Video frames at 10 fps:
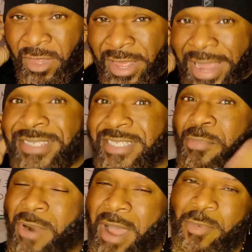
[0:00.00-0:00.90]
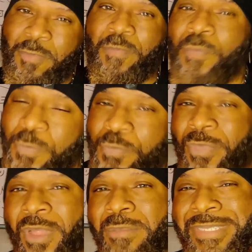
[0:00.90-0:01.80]
Here's the problem.
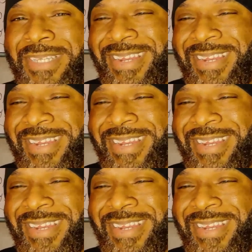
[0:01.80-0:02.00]
I'm going to say